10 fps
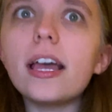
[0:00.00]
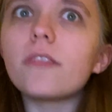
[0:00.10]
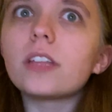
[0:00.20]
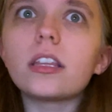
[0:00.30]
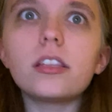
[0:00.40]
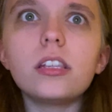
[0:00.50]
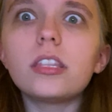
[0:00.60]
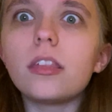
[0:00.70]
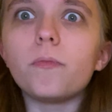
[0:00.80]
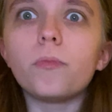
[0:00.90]
and I was like, this is
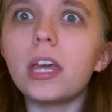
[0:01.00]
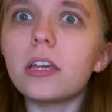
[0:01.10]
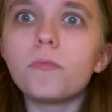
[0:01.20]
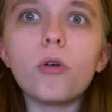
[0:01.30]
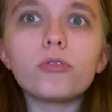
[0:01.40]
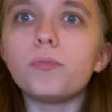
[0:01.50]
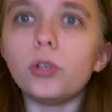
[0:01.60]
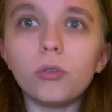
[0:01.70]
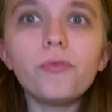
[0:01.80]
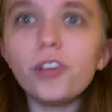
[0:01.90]
the like most
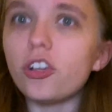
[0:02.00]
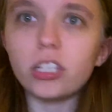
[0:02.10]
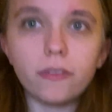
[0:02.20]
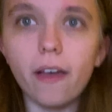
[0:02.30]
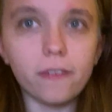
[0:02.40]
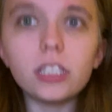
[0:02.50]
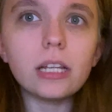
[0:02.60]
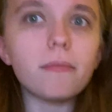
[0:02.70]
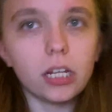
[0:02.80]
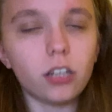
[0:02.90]
beautiful dress I've ever
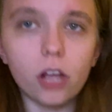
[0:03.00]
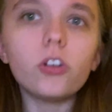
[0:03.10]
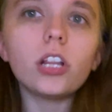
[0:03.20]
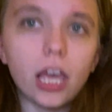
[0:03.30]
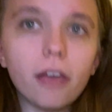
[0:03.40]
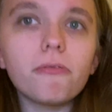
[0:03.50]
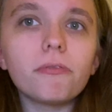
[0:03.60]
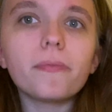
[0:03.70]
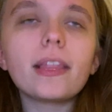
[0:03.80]
seen in my entire life.